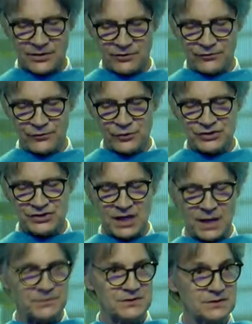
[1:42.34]
their first
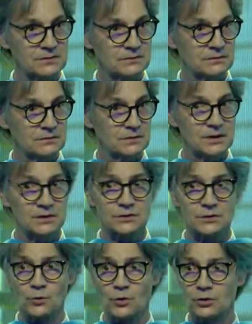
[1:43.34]
steps into
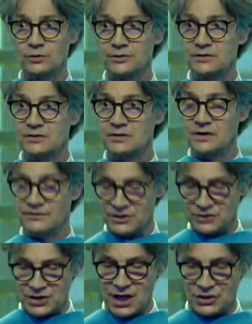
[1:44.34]
the world of
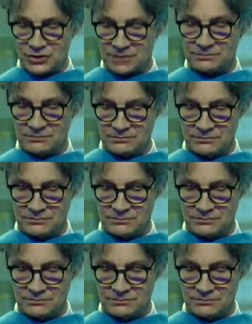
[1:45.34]
education.